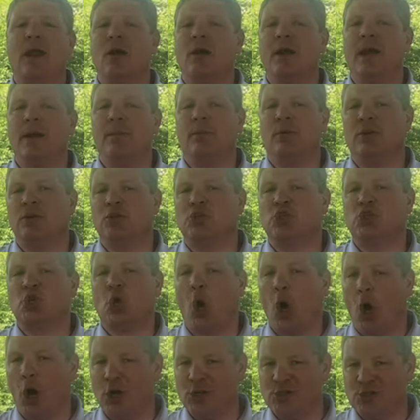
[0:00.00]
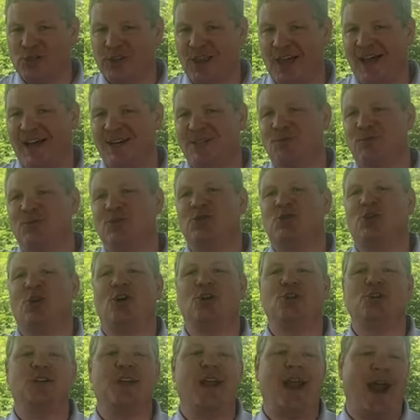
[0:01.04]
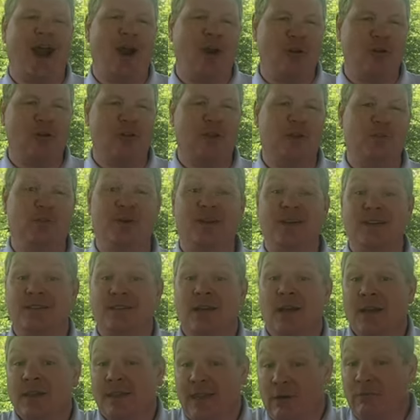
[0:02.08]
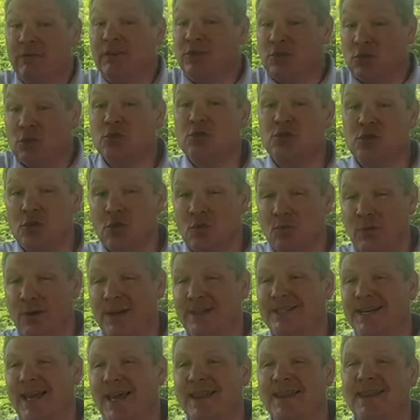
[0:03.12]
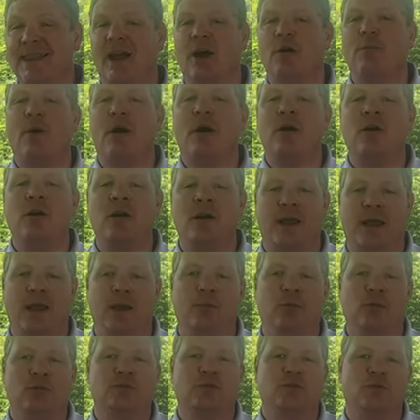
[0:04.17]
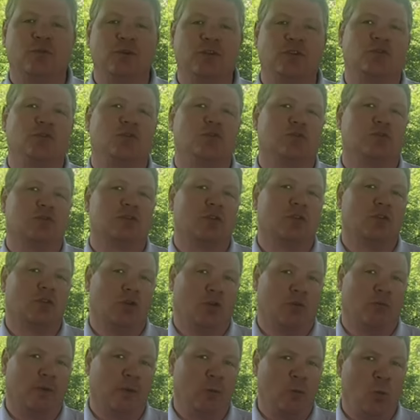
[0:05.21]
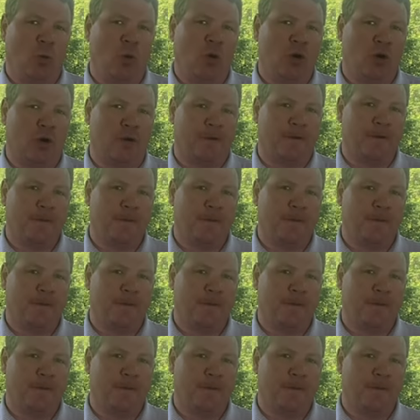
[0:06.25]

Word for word: are able to charge less when charging hourly because they reduce the risk and thereby are able to reduce their reward.